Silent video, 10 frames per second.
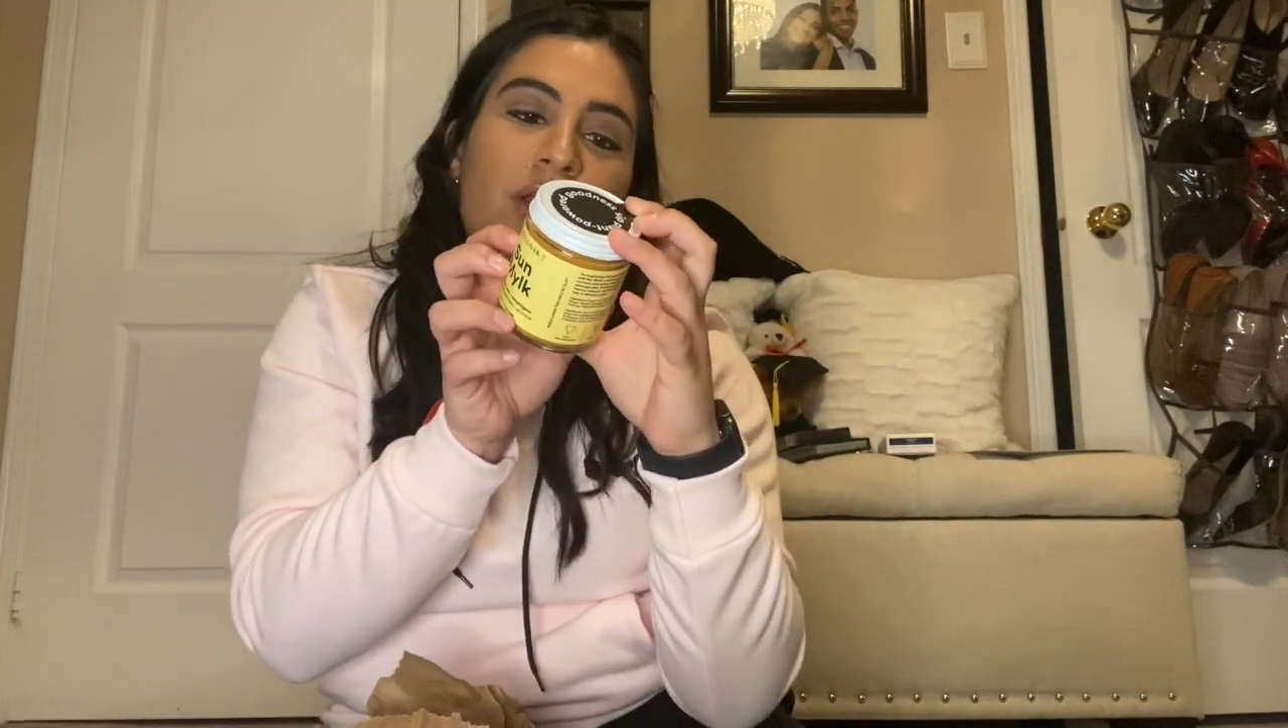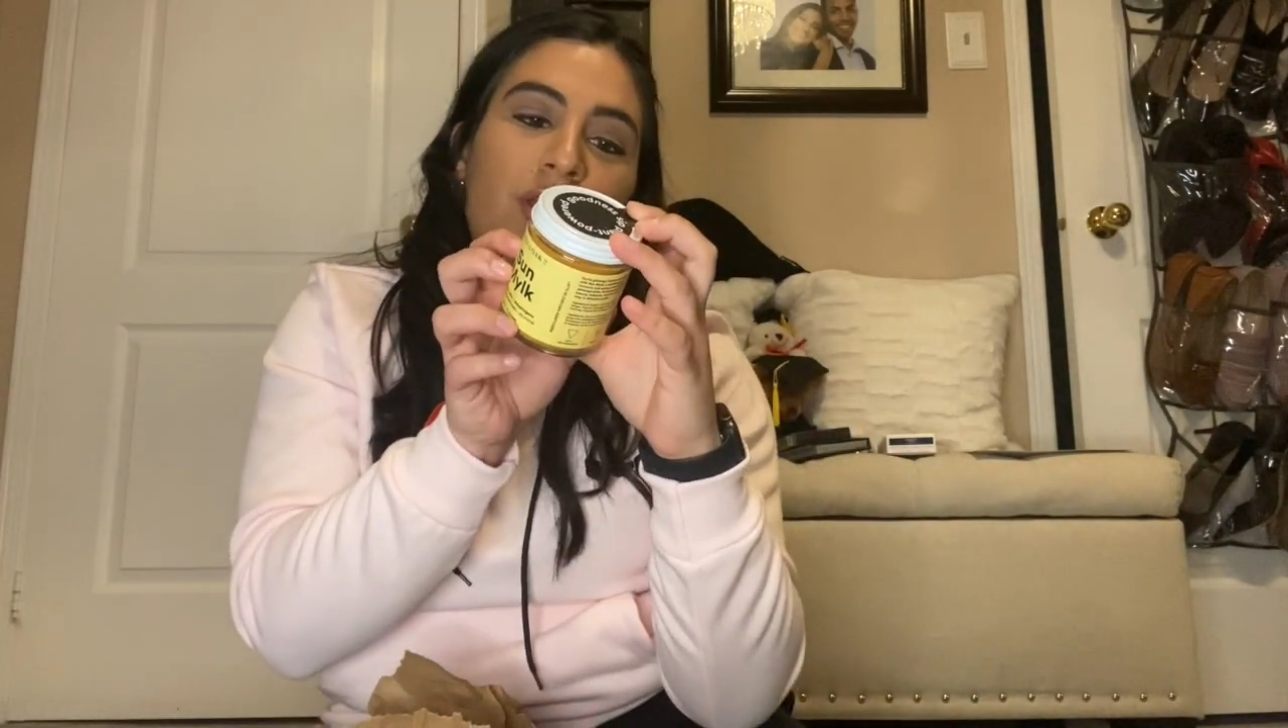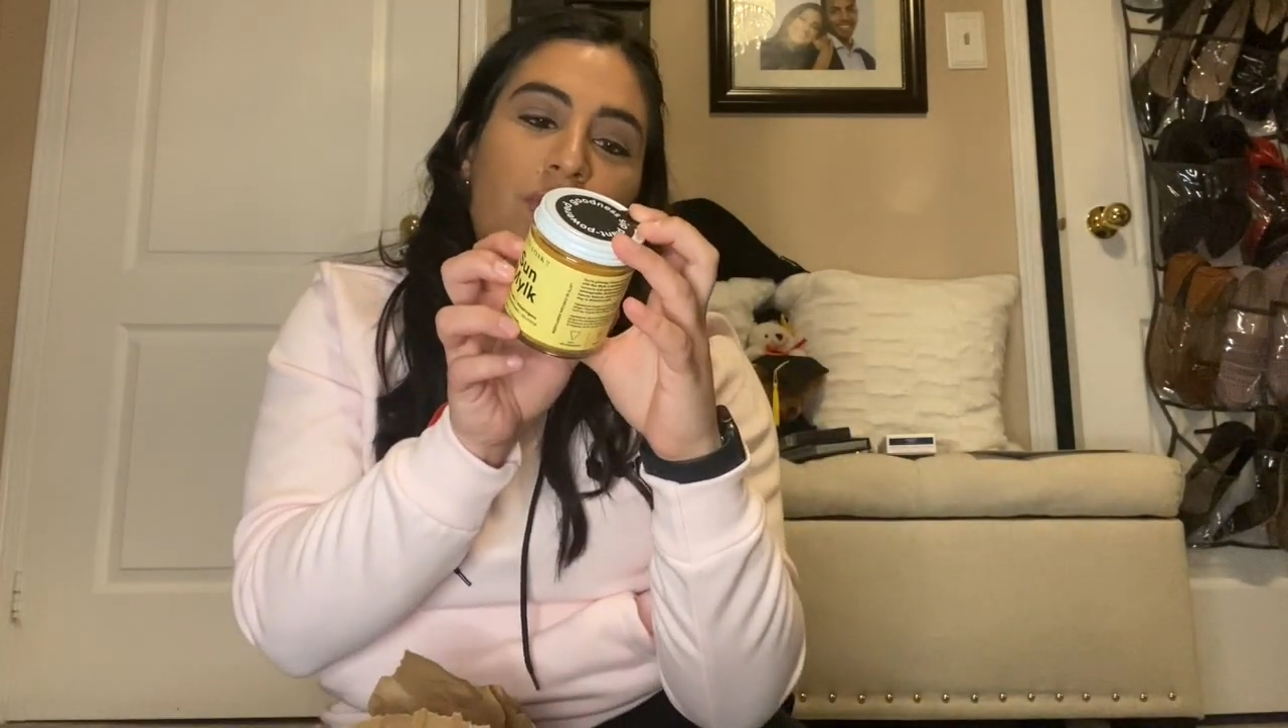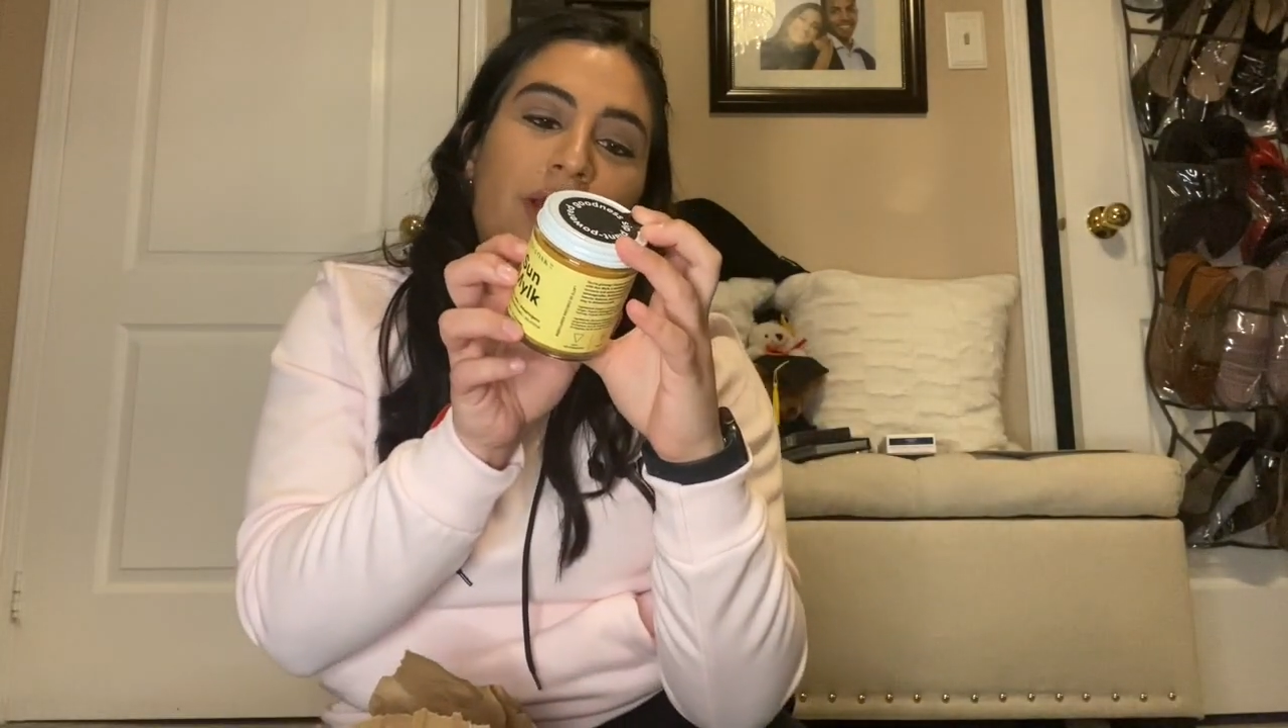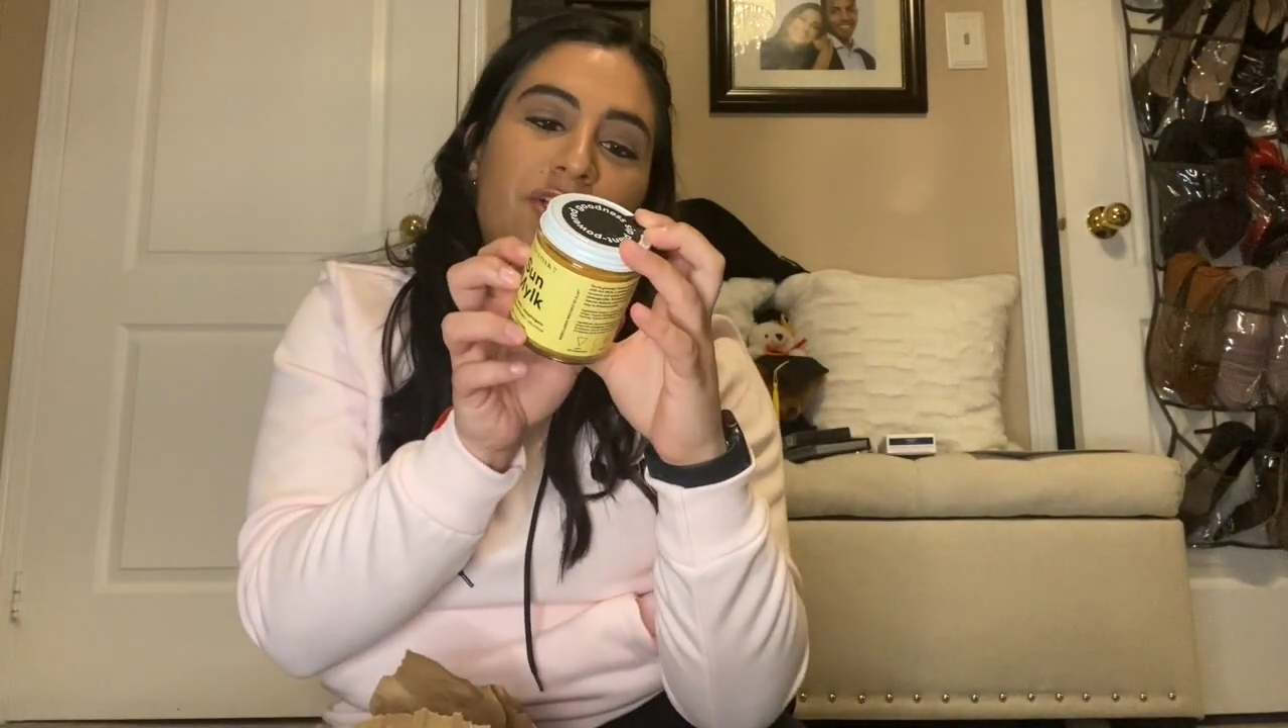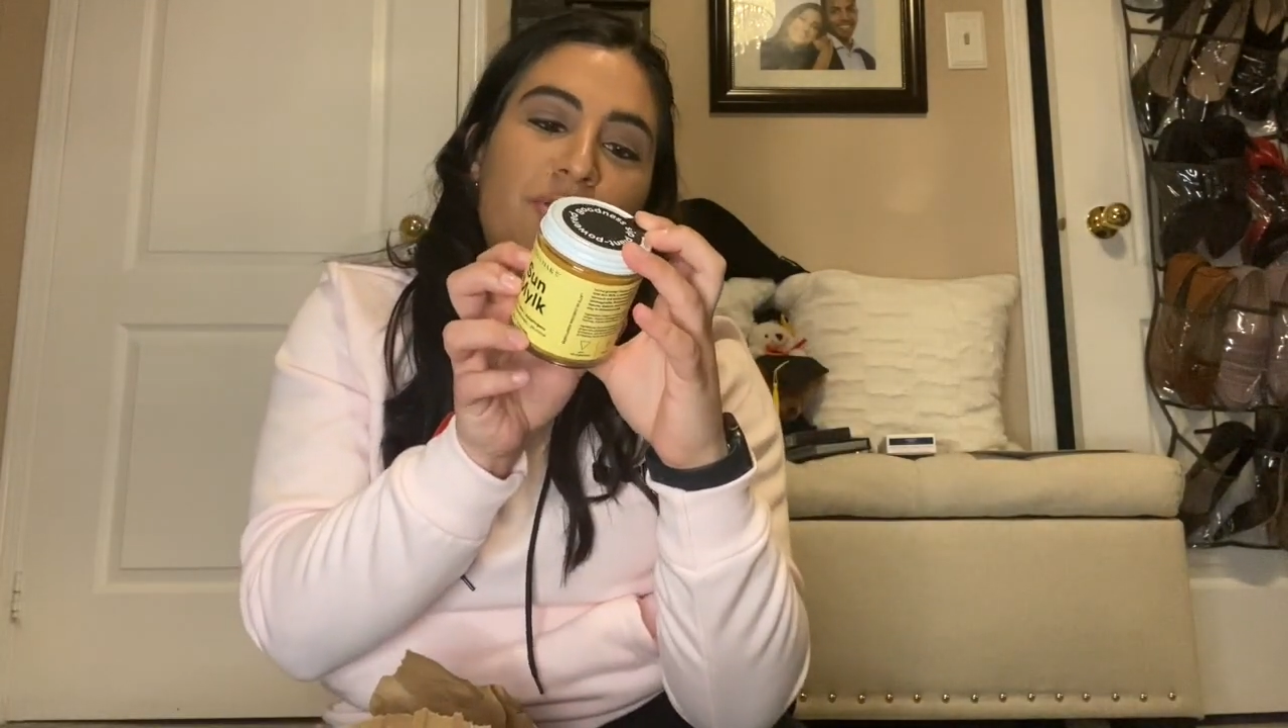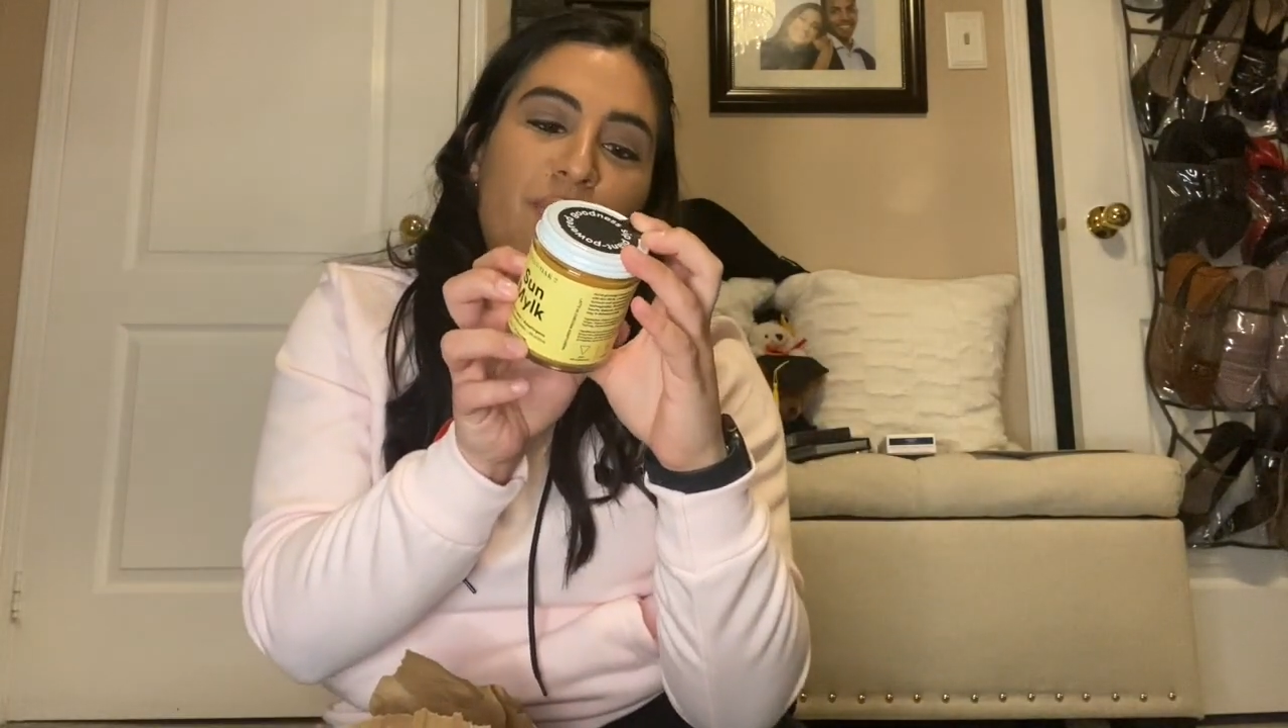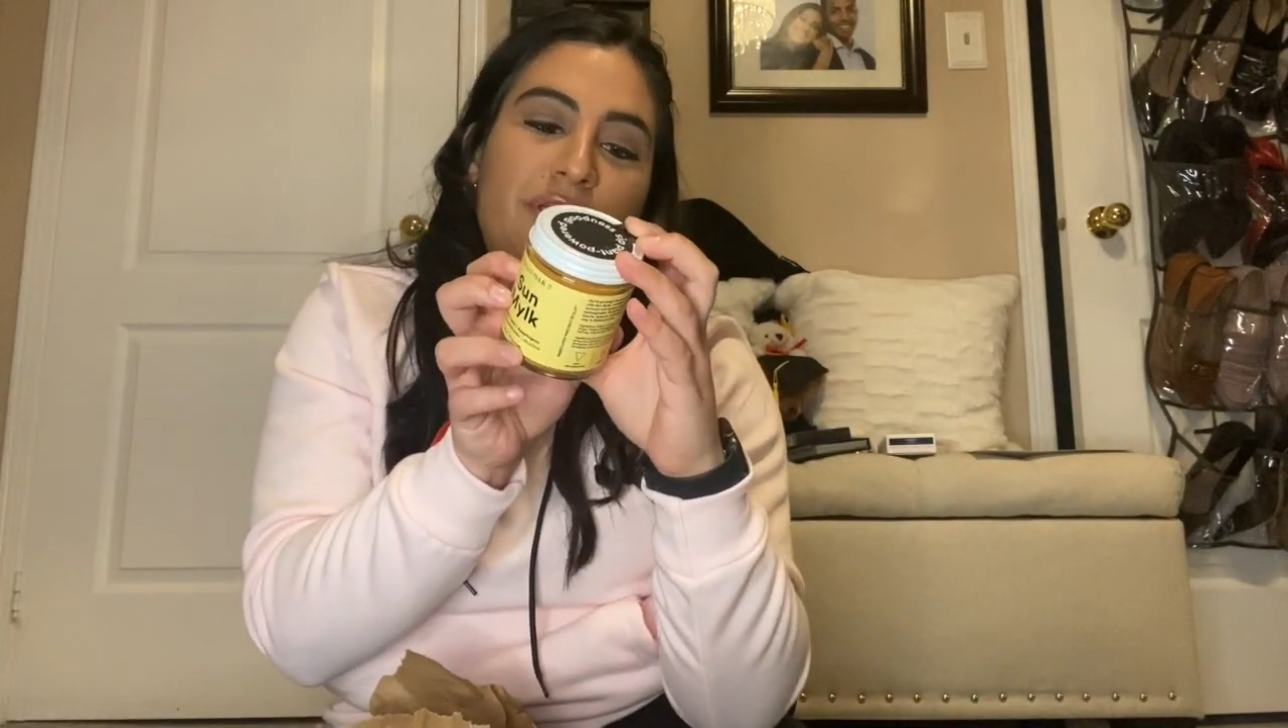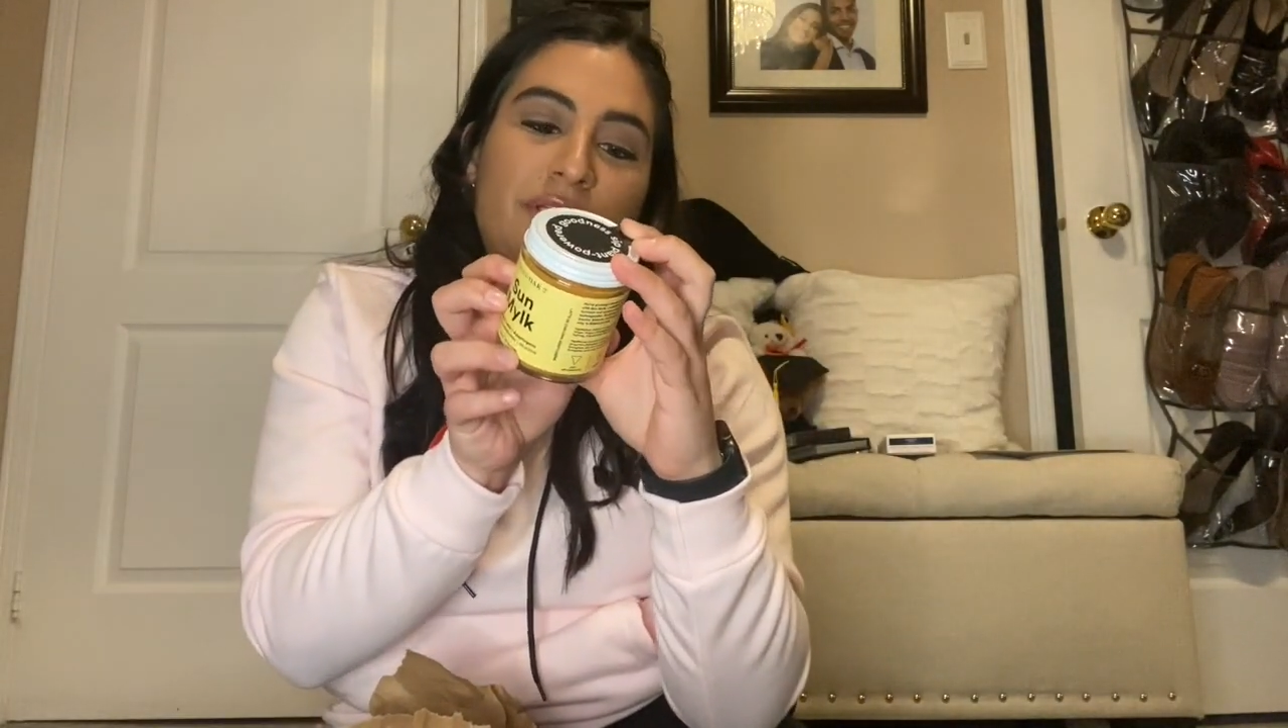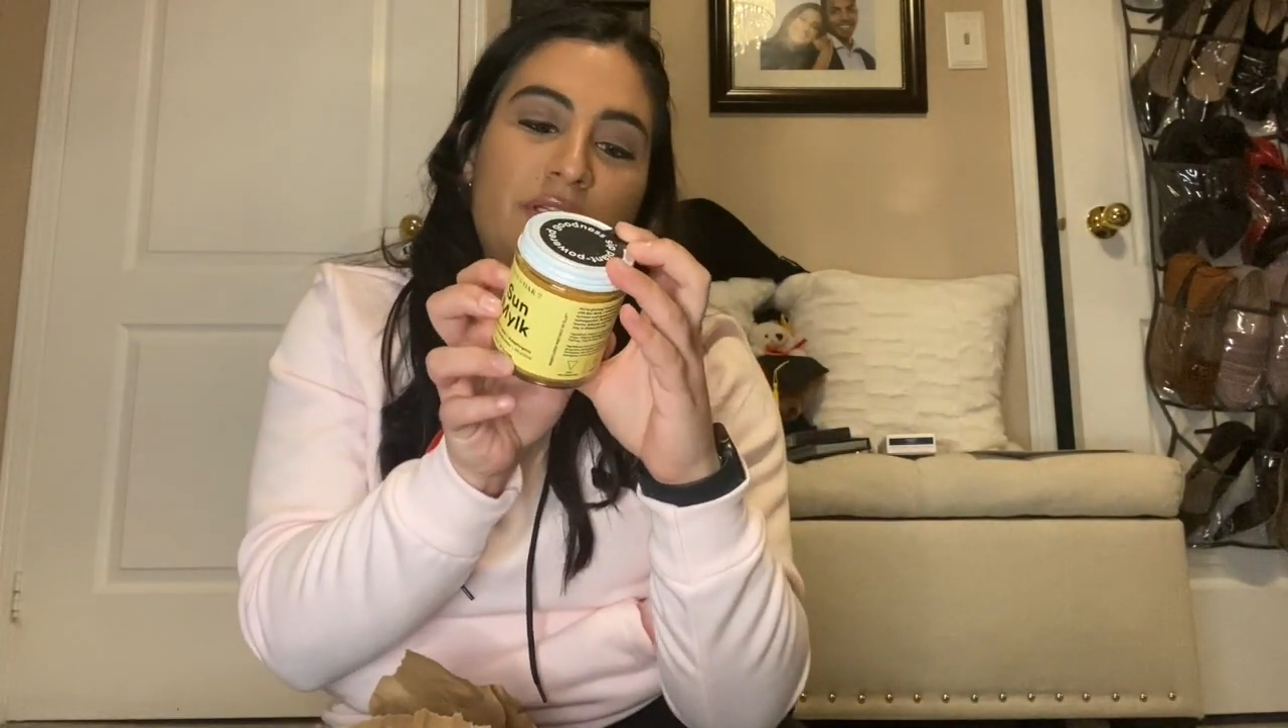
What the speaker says: You can actually put this